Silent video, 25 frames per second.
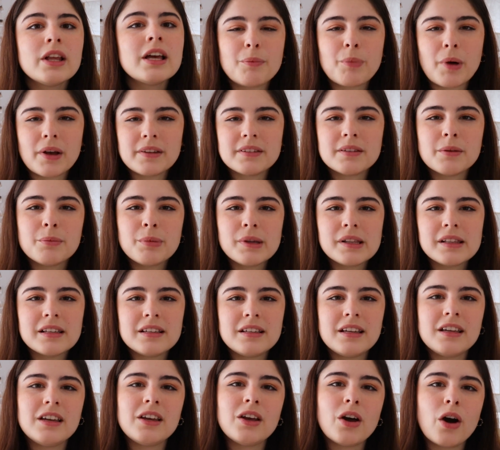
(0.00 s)
the
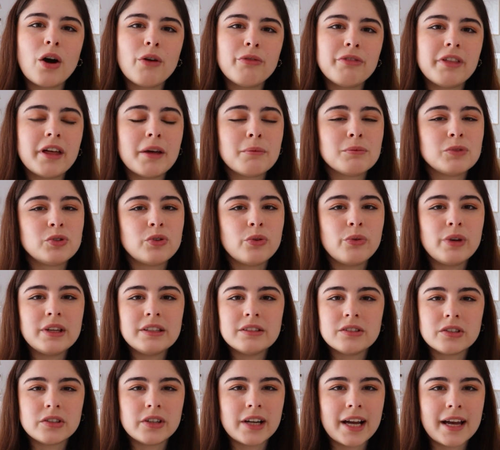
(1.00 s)
possibility of them to
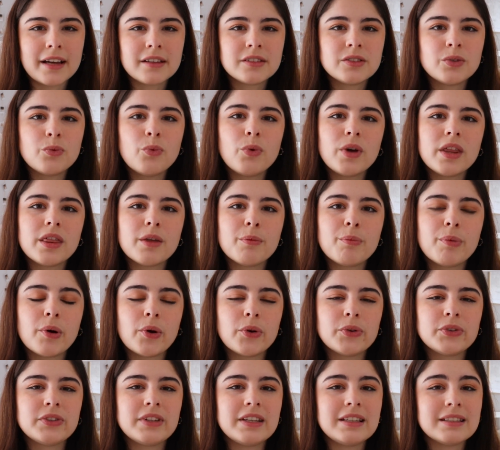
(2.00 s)
interact with the
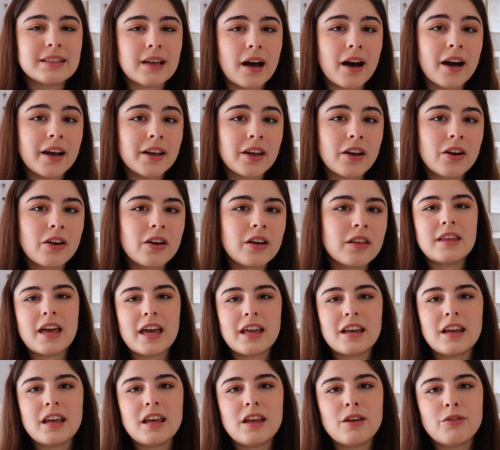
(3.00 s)
post is higher
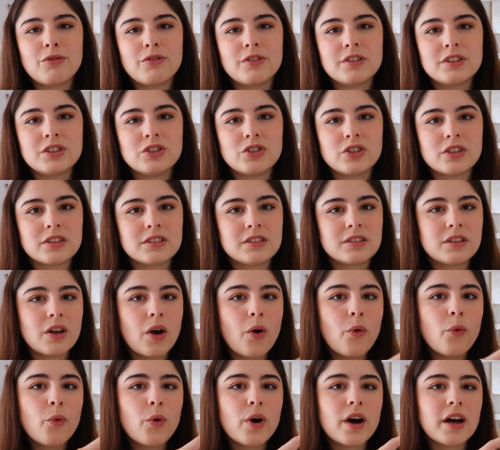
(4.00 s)
than if it just
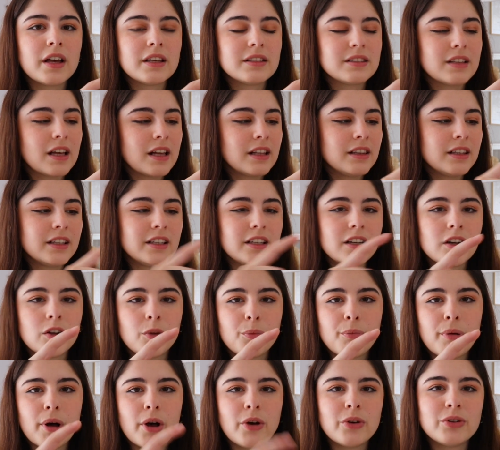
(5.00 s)
was a little
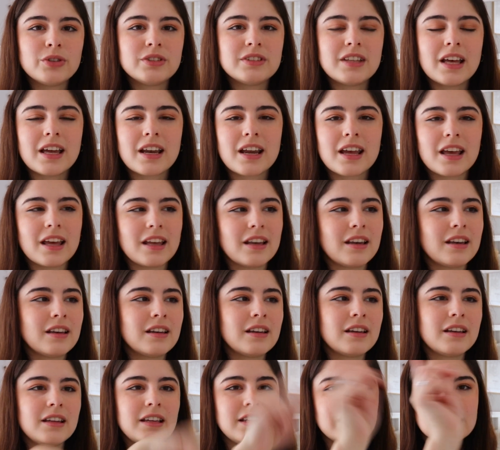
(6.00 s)
post that can
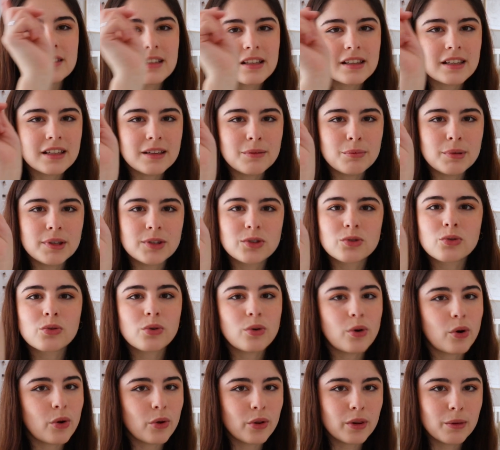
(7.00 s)
easily be
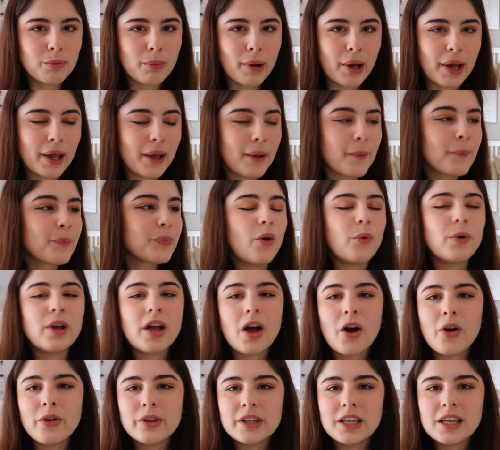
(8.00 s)
scrolled by. We
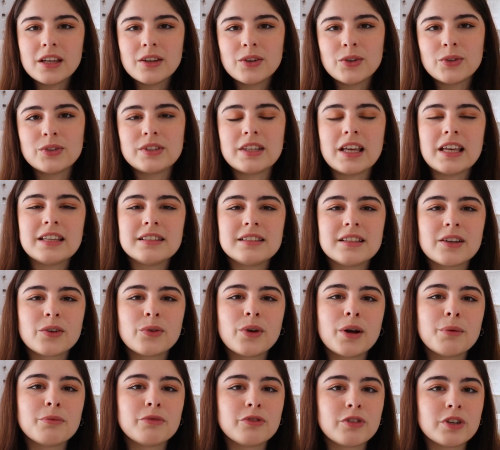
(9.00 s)
only use
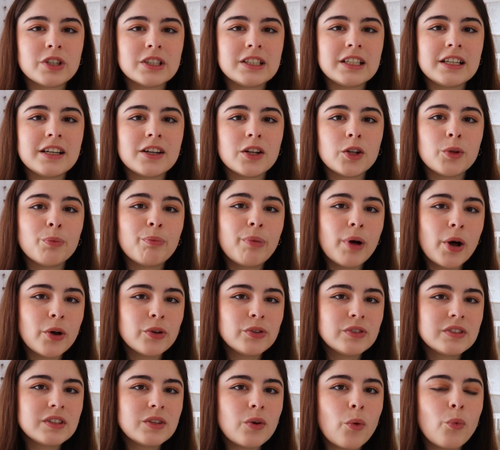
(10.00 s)
Instagram vertical
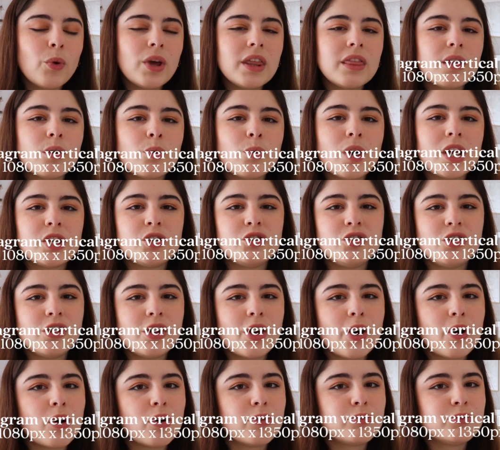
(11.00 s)
posts with a
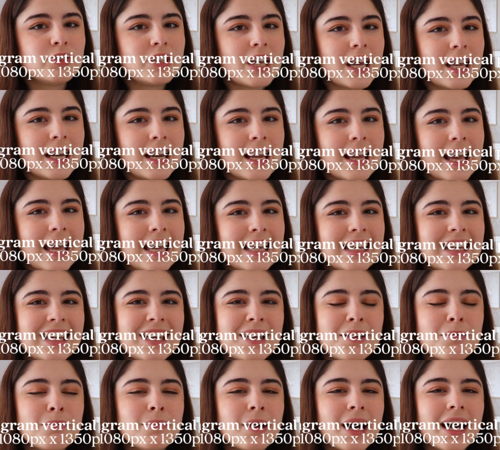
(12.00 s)
ratio of
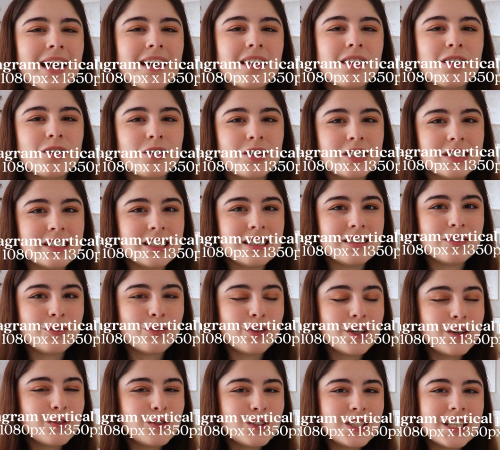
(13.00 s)
1080 by
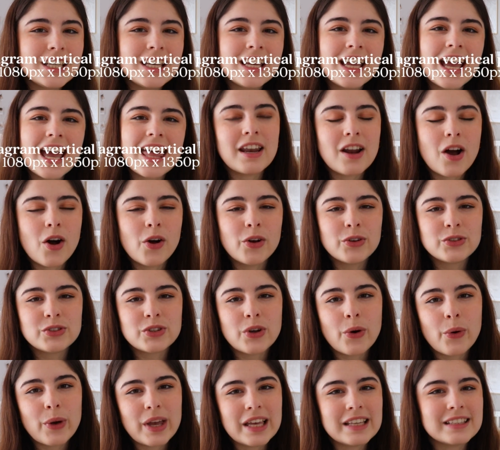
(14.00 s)
1350, and
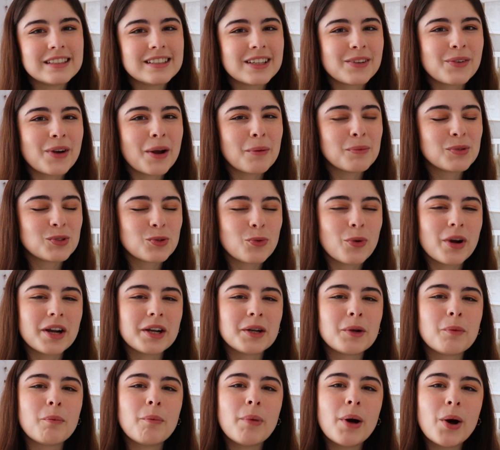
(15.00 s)
also Instagram
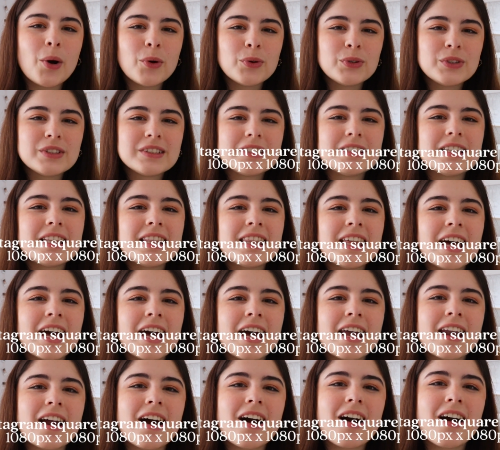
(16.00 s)
squared posts
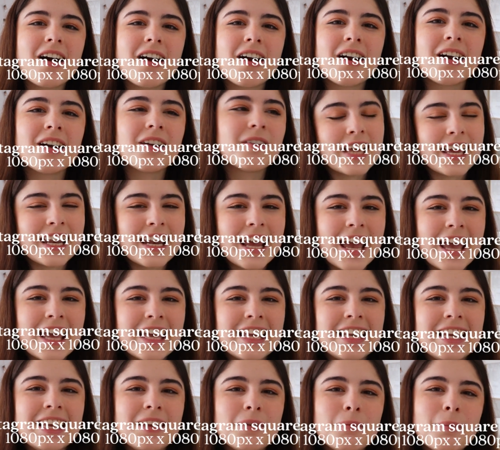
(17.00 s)
that are
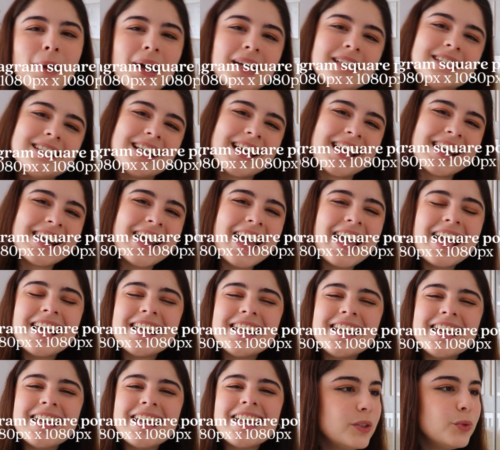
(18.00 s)
1080 by
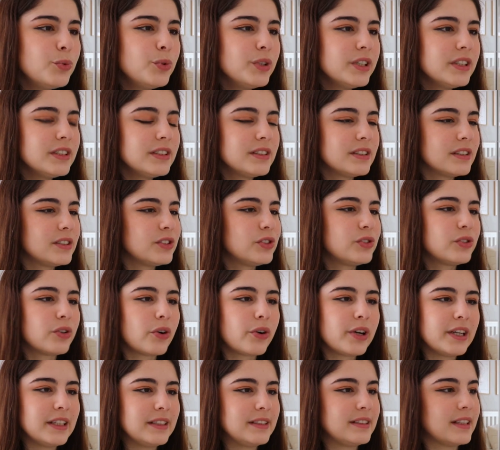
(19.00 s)
1080. The Reels and
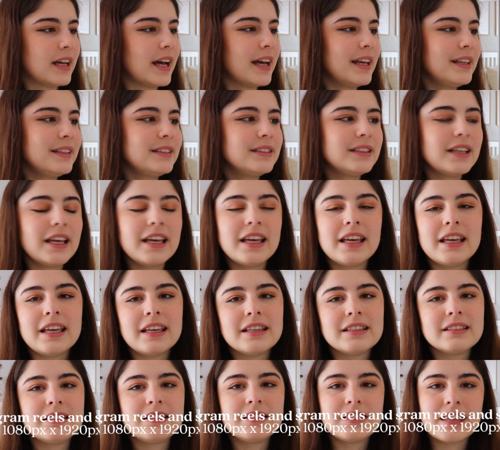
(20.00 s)
story size
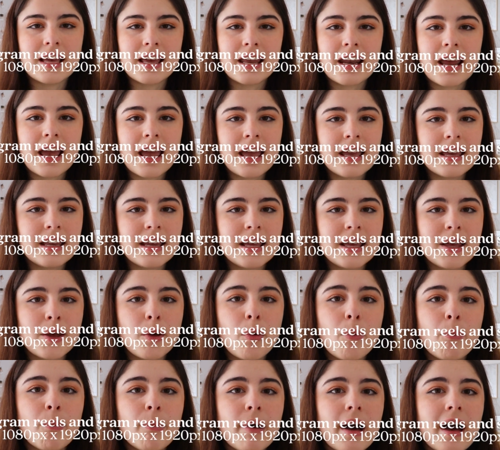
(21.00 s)
is
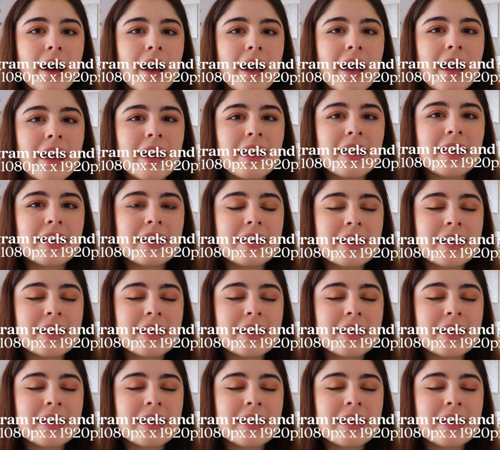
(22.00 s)
1080 by